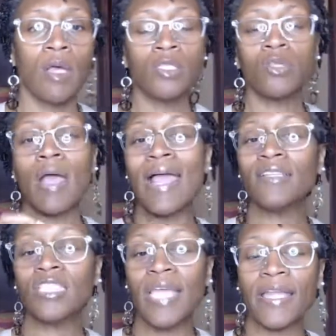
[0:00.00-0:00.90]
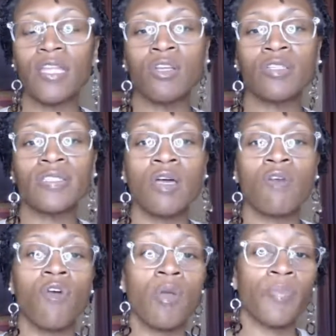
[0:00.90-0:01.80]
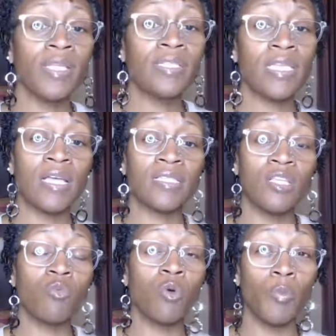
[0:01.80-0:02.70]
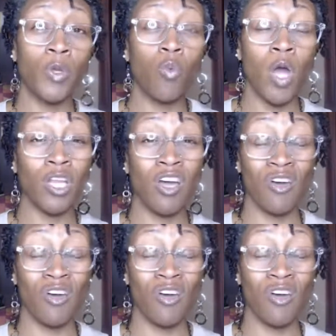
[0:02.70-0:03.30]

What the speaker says: So educating yourself on PTSD will be one